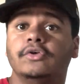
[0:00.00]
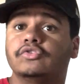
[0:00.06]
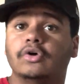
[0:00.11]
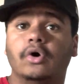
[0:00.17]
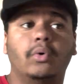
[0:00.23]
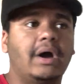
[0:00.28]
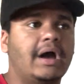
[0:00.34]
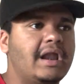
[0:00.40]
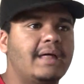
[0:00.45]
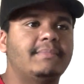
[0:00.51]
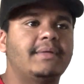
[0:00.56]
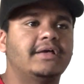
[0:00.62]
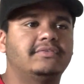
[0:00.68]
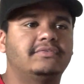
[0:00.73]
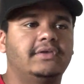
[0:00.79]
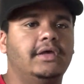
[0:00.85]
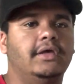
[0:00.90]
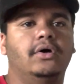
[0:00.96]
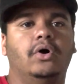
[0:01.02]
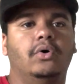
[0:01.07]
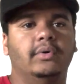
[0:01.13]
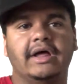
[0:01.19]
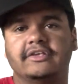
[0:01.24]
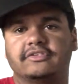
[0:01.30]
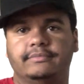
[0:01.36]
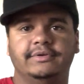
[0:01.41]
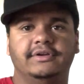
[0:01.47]
So, and I'm not saying, oh, it
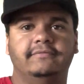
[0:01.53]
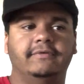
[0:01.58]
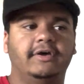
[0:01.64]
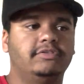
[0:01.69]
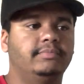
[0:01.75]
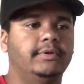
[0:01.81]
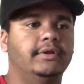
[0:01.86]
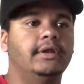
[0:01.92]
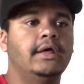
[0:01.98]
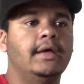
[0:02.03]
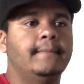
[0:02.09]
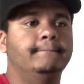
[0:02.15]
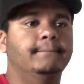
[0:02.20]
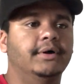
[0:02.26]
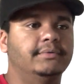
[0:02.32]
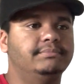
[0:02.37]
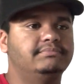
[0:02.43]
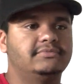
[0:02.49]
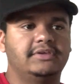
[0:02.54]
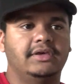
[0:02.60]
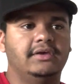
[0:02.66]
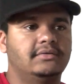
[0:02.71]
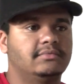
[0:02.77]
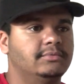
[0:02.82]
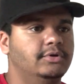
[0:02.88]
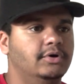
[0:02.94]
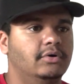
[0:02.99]
has to be an investment, but
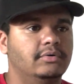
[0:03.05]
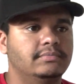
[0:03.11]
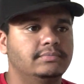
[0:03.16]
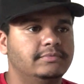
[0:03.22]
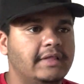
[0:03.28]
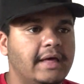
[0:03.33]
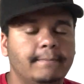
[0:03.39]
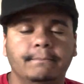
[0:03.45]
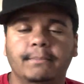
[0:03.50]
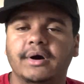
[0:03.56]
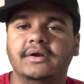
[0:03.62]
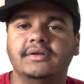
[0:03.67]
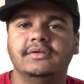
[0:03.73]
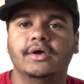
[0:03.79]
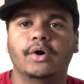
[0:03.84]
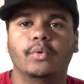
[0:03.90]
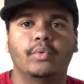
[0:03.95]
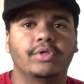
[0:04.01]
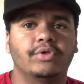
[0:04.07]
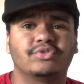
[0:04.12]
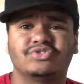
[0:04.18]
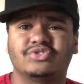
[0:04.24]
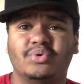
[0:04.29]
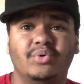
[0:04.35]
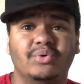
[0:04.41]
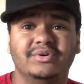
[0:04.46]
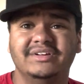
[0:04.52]
take, that money out, whether it's
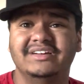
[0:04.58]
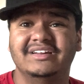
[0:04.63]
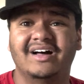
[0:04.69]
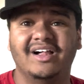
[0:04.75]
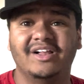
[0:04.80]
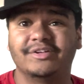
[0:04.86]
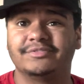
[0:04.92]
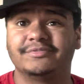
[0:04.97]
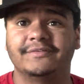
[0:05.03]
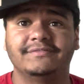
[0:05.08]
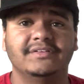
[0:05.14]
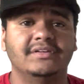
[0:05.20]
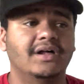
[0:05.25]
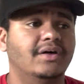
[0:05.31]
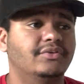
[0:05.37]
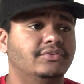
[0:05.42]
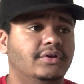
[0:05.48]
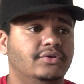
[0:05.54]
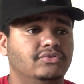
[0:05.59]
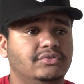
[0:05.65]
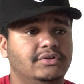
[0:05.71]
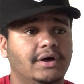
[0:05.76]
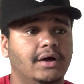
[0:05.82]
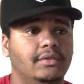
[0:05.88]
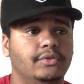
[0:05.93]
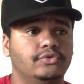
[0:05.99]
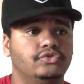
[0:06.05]
$20, $50,
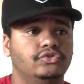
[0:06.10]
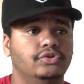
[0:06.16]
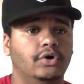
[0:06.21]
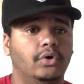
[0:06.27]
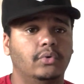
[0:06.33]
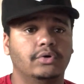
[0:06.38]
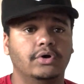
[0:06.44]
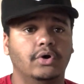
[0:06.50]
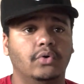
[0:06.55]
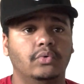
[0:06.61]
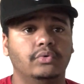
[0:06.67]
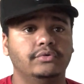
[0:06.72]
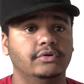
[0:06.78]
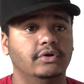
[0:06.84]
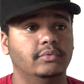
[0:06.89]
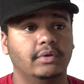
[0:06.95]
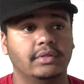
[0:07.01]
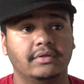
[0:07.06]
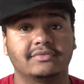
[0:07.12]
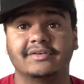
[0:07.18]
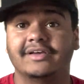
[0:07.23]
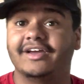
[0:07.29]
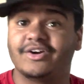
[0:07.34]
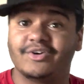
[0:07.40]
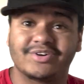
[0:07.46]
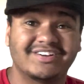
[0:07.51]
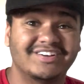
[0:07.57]
$100, go, whether it's a
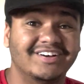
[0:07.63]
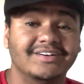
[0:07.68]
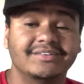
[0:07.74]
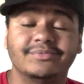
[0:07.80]
haircut,